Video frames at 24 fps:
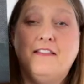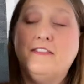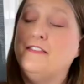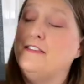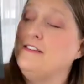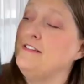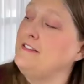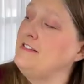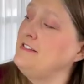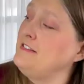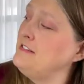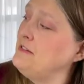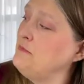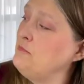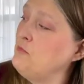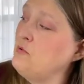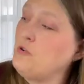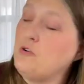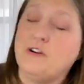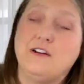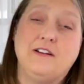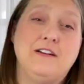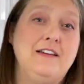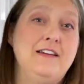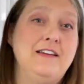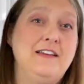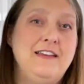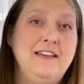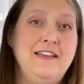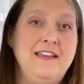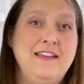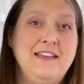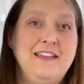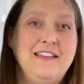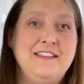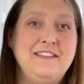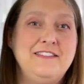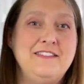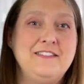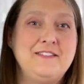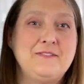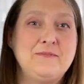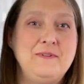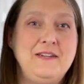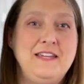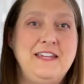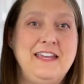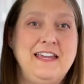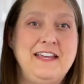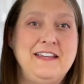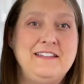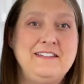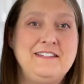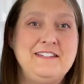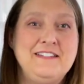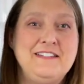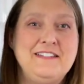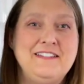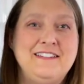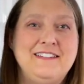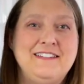this some more this weekend.